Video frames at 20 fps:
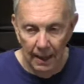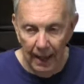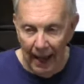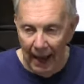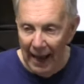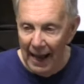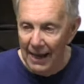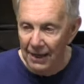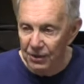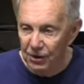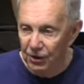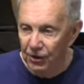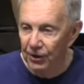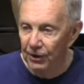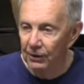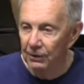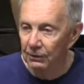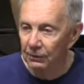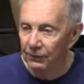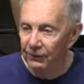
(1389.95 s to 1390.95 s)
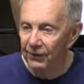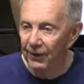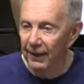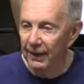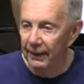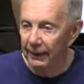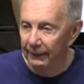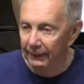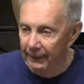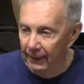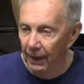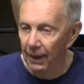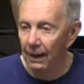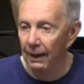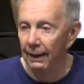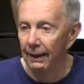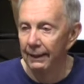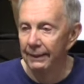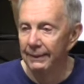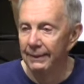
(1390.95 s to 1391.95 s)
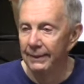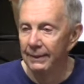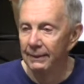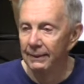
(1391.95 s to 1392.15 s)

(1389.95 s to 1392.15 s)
I still thank God